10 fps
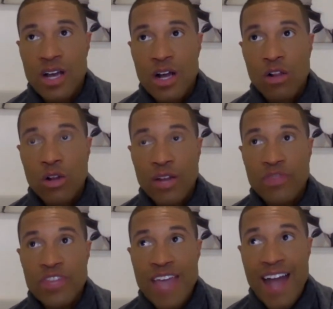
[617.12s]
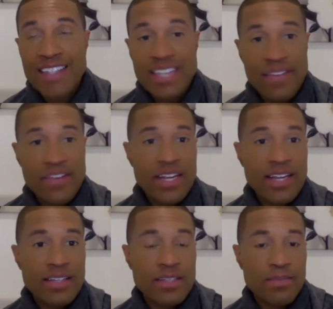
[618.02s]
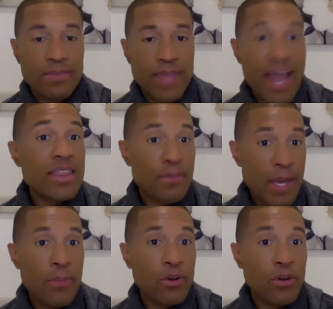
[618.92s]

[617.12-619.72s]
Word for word: look at the activities and the people